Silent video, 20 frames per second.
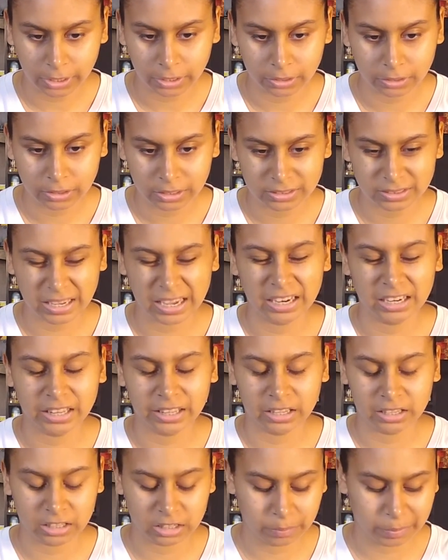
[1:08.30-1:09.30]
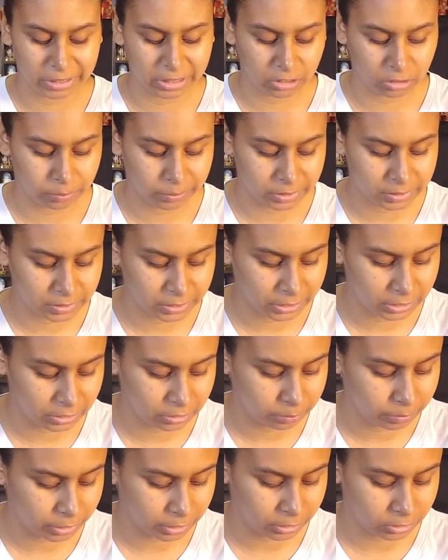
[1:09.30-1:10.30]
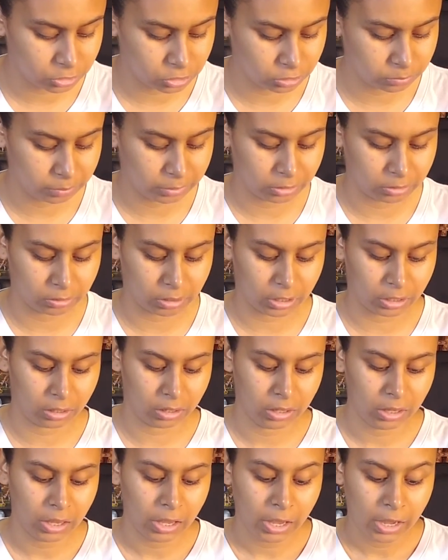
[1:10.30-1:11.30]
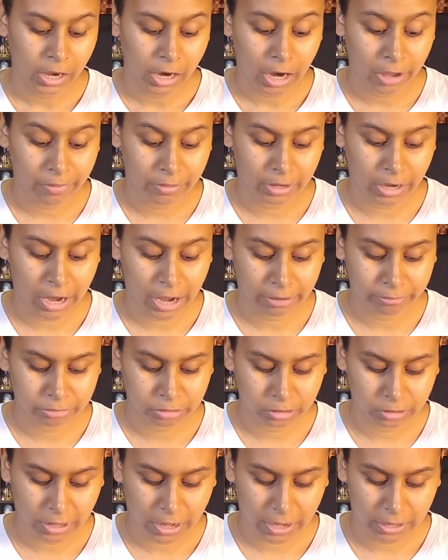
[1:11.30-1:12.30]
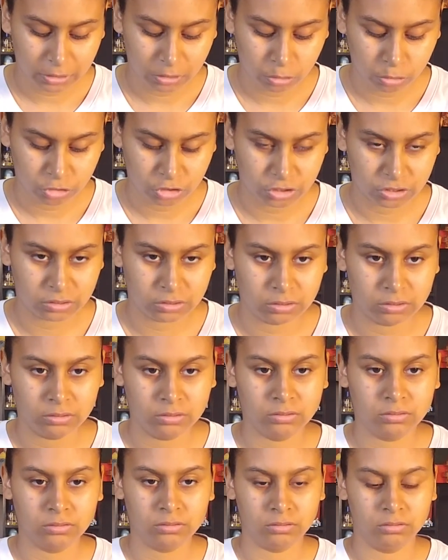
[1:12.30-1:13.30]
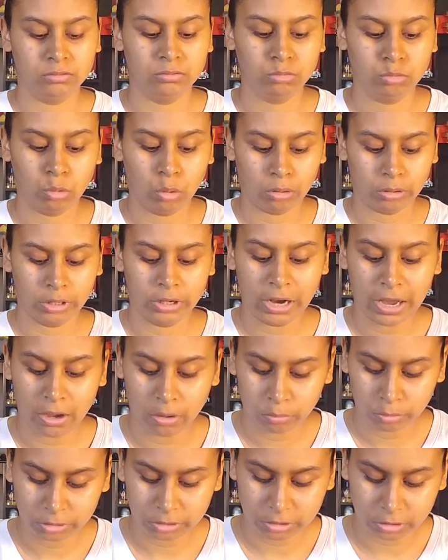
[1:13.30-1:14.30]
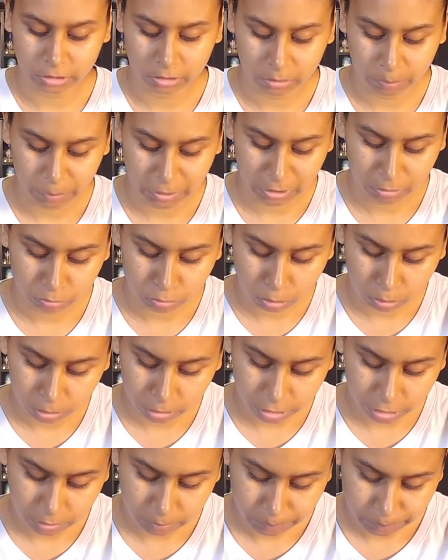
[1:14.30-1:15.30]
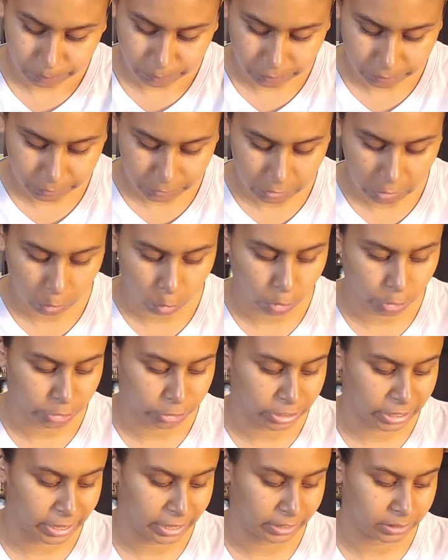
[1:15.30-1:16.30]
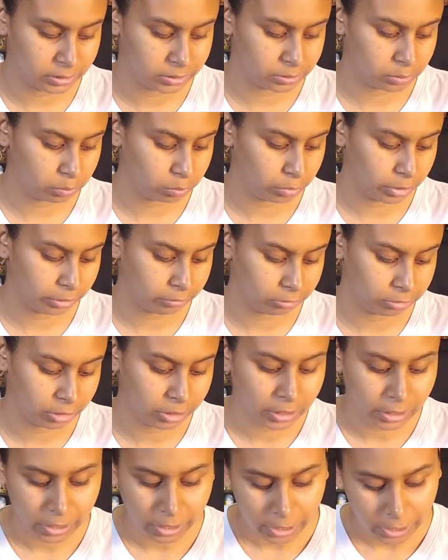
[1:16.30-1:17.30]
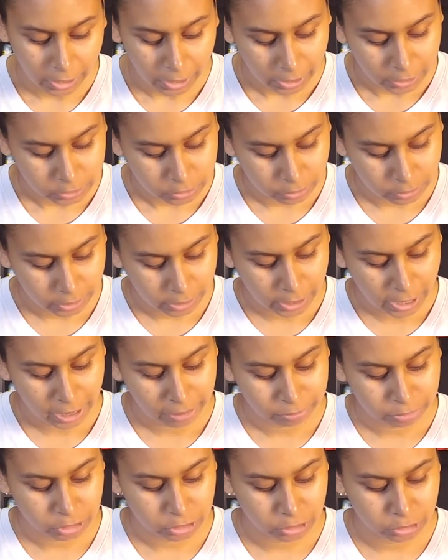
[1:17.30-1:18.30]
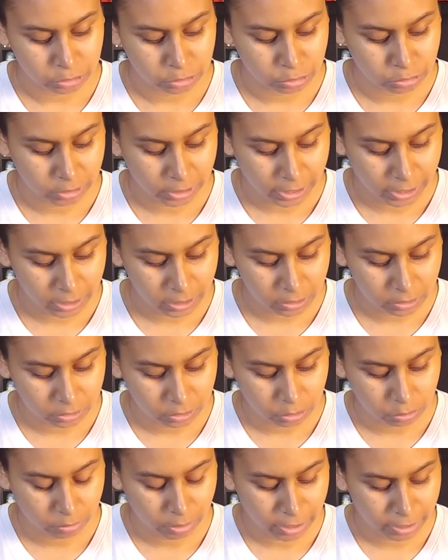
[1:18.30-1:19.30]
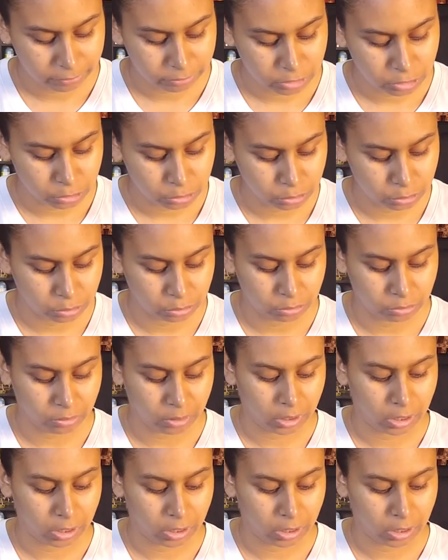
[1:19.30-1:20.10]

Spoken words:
it's kind of like going to be a little bit sticky, but it should be okay. And then after that, you just roll it out with the pin roller or your hands, whatever. So then after you do that, you have to